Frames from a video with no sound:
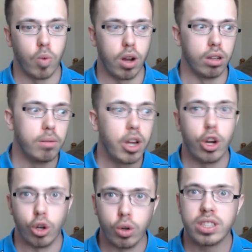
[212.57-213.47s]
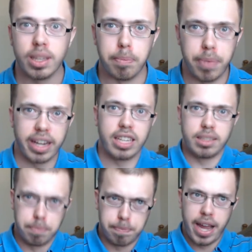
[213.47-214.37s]
well, who's the
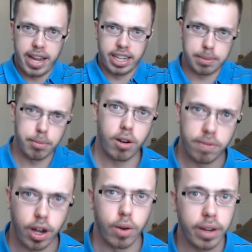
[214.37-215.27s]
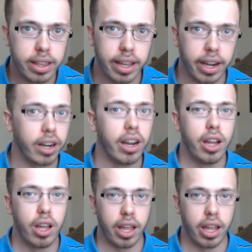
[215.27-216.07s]
biggest, baddest mofo in there,